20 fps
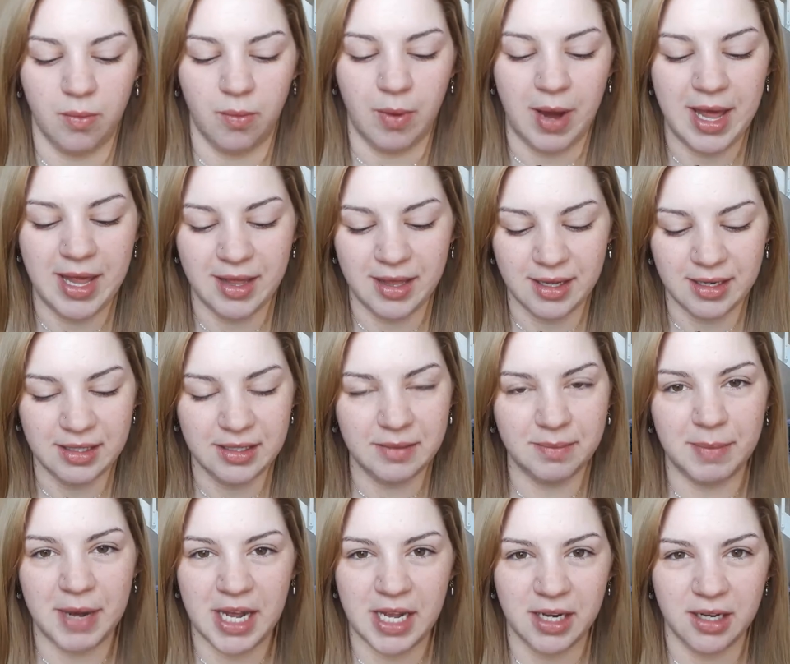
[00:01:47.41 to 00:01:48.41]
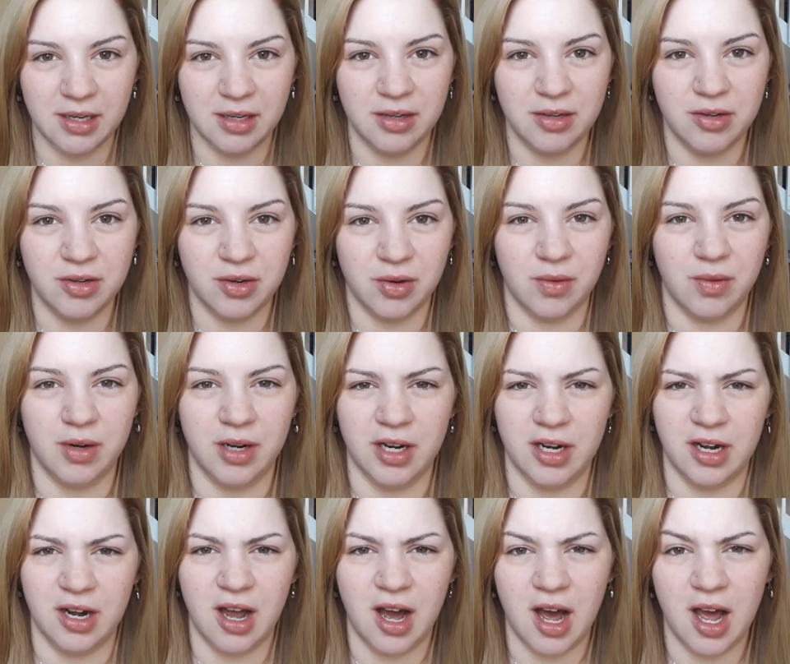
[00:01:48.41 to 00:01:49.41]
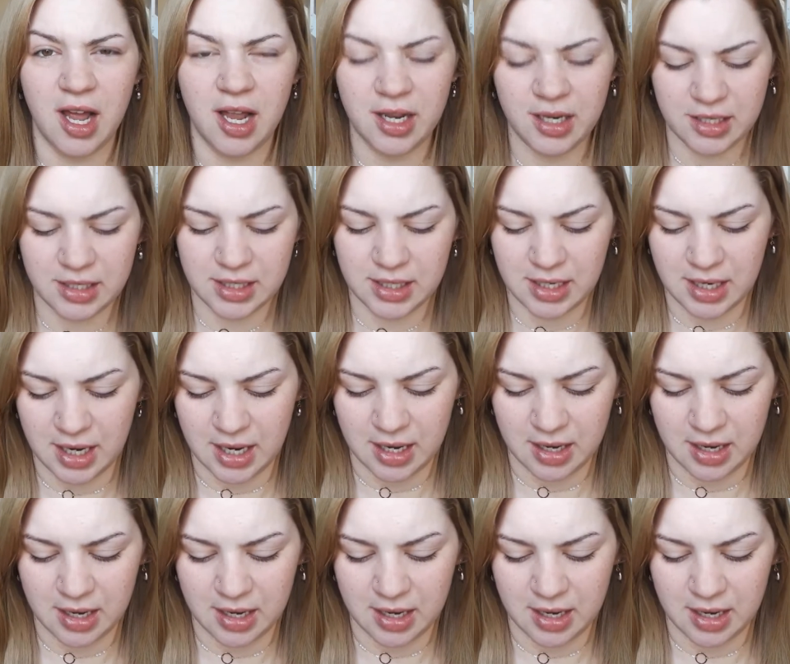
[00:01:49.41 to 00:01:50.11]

wet the sponge or not.